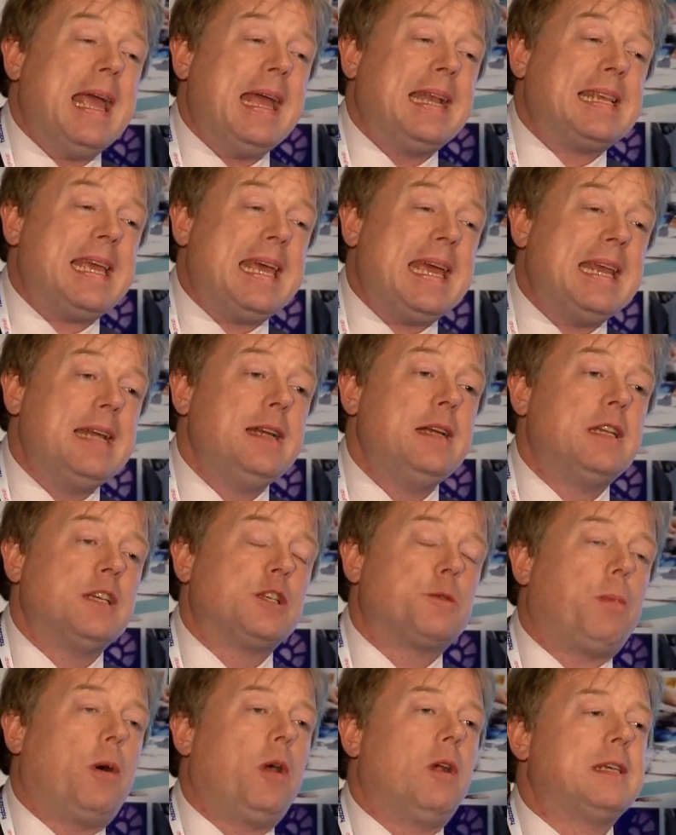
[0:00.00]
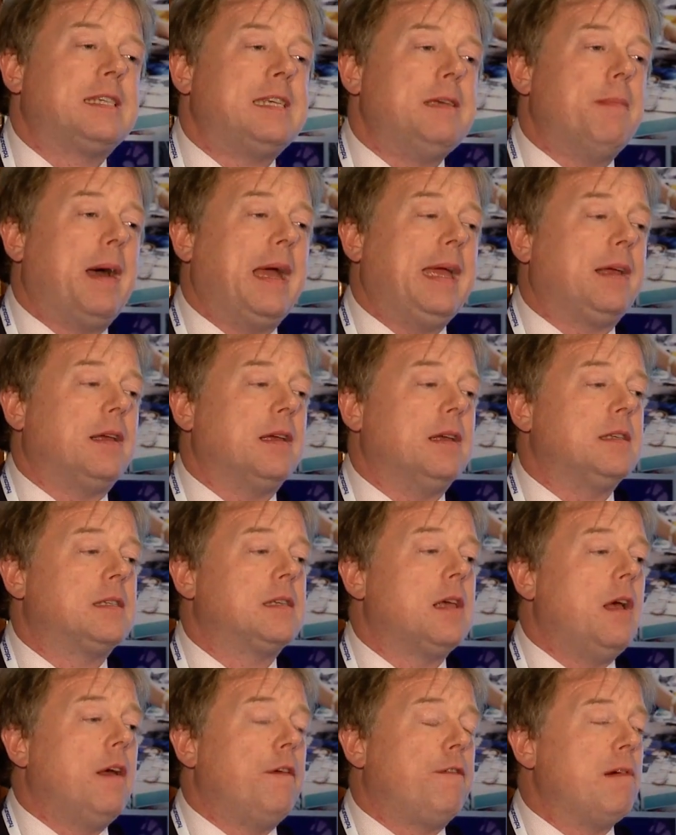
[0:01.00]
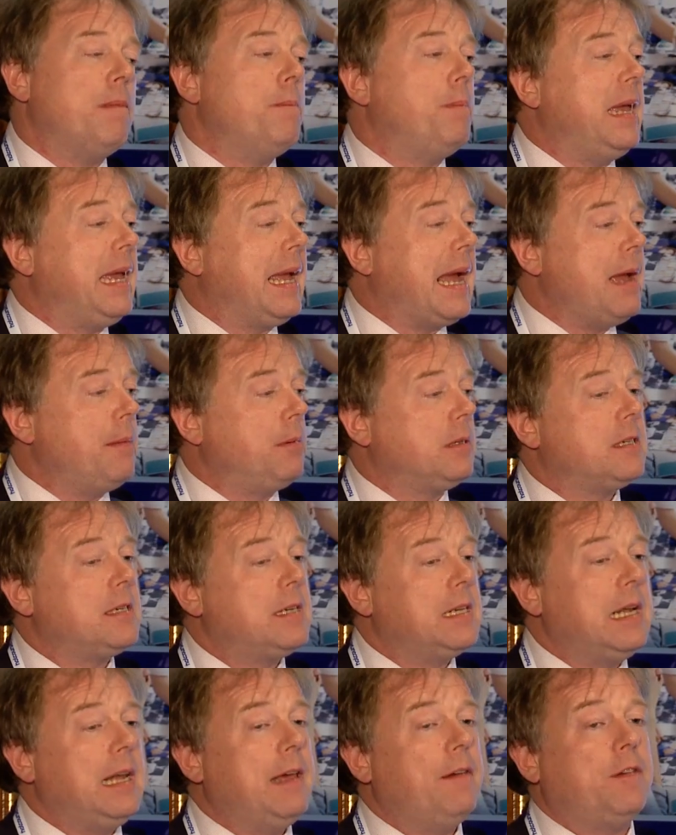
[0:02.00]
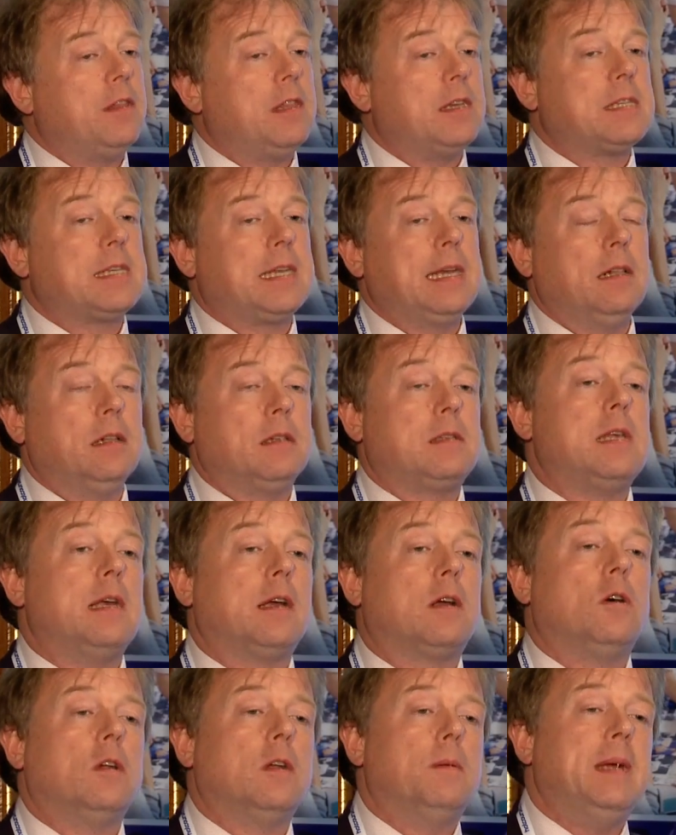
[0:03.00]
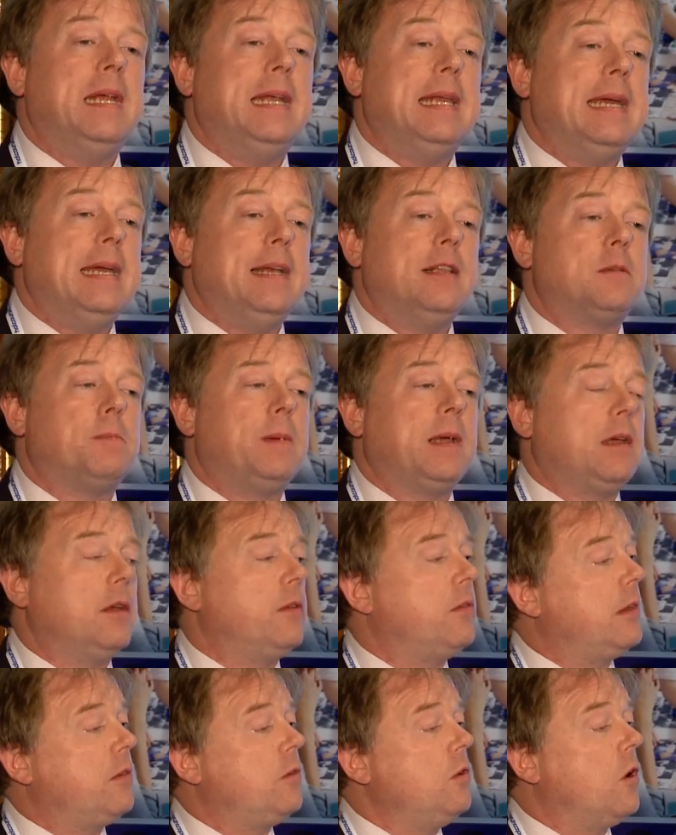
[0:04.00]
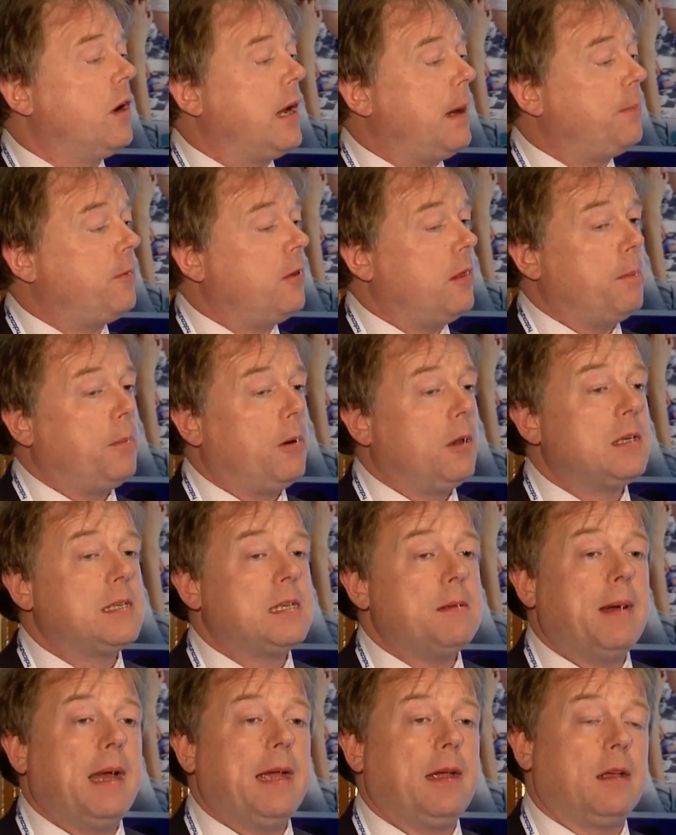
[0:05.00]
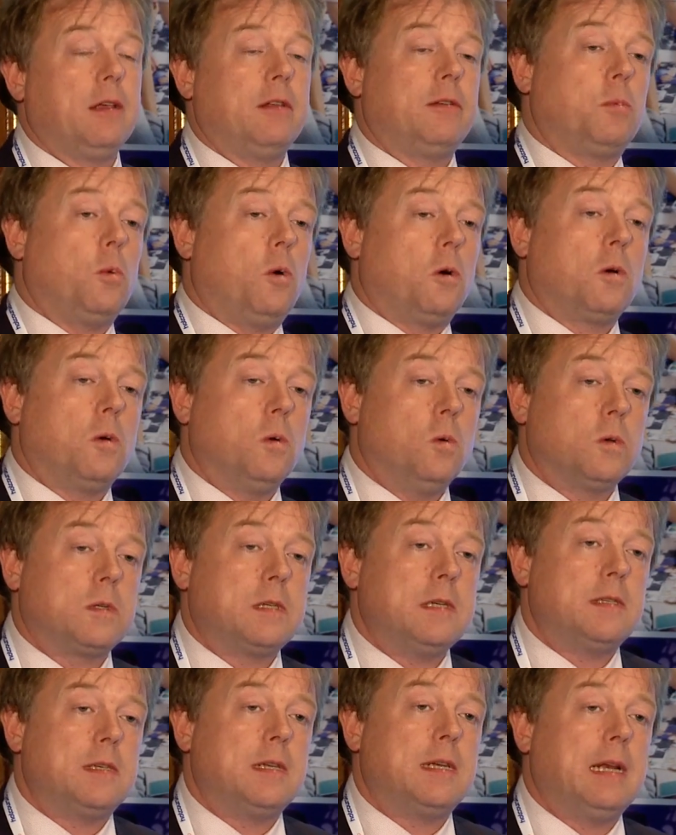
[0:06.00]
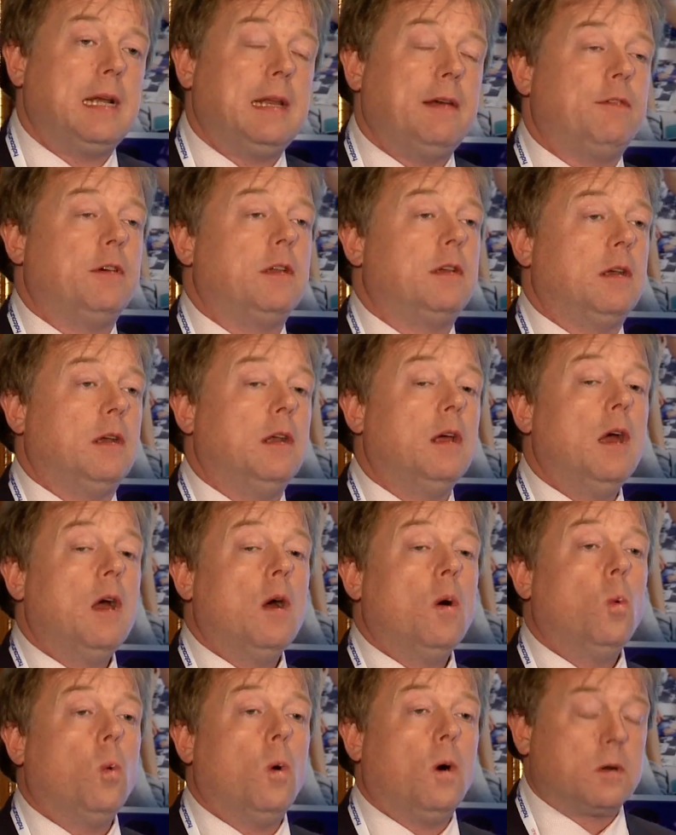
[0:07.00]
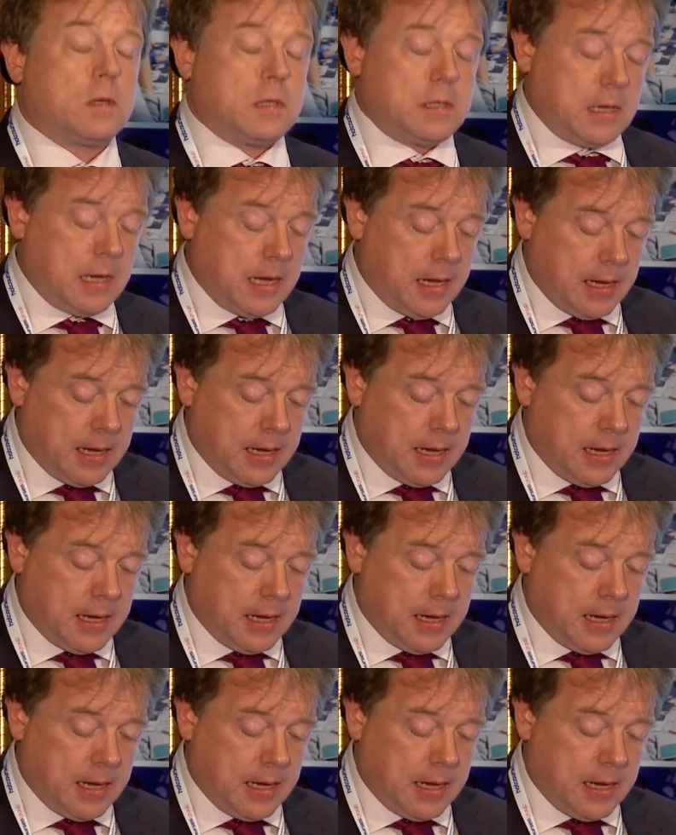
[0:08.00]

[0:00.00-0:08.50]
it hinders policymakers from being able to deliver the skills the economy needs, because it's not up to the policymakers what courses are delivered and what